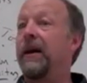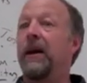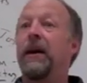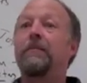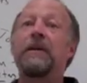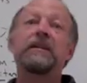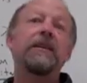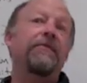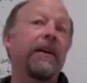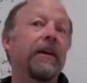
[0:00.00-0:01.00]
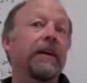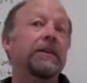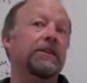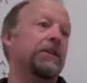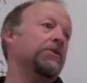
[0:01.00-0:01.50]
Uh, BC
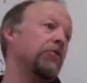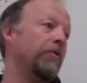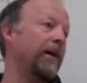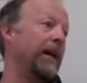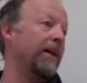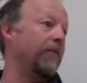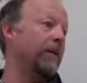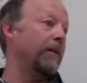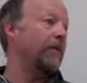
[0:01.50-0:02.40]
Ferries is controlled by government.